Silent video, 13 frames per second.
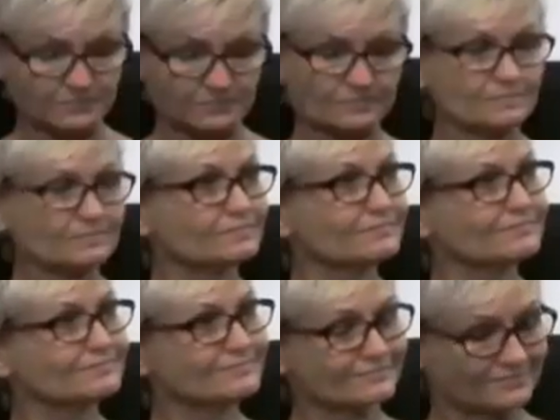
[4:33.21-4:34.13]

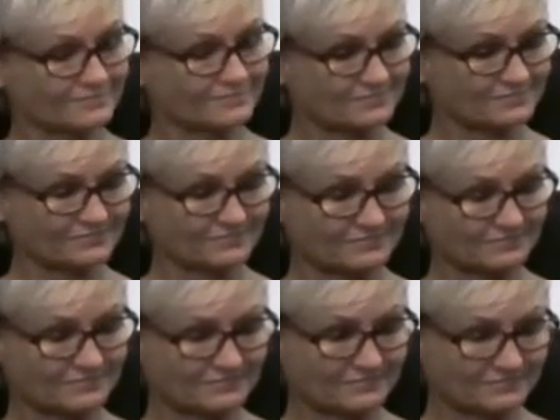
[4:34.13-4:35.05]

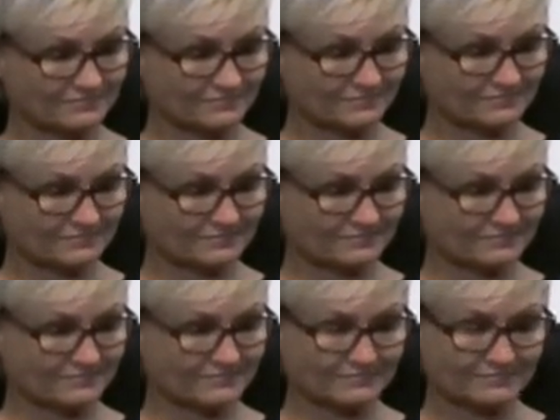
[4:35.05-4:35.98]

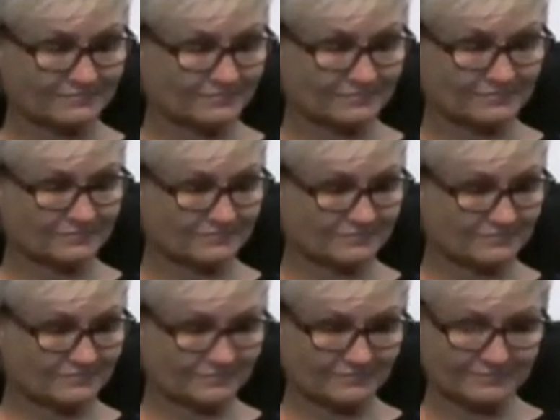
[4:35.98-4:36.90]

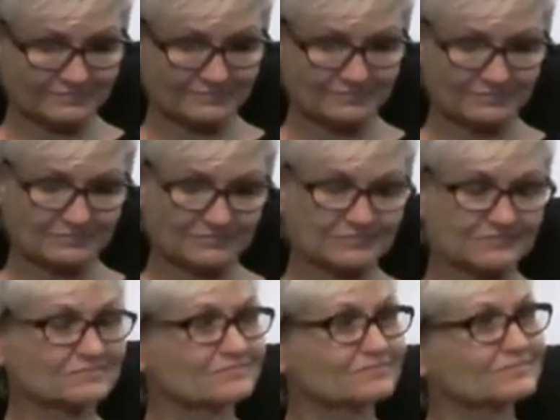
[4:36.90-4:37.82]

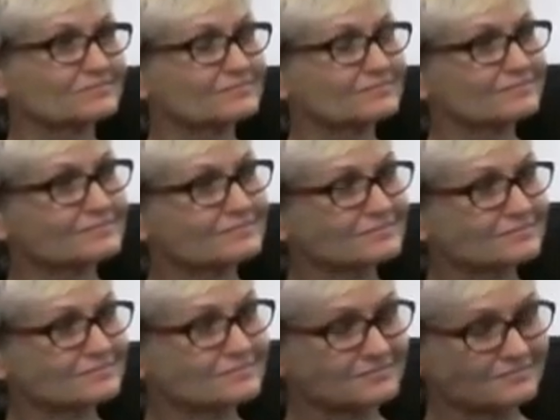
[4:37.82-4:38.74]

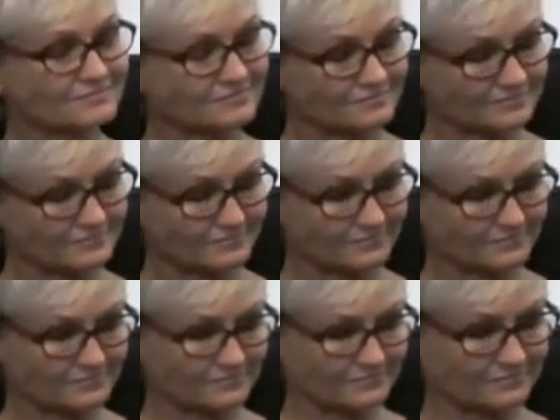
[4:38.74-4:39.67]

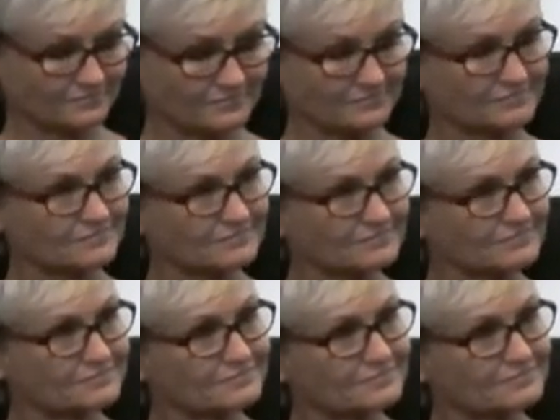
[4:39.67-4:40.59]

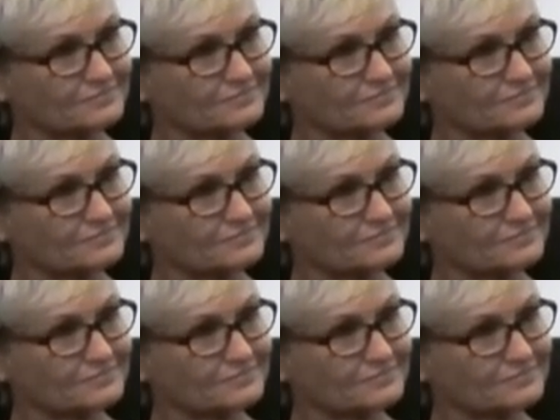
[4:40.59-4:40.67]
(not speaking)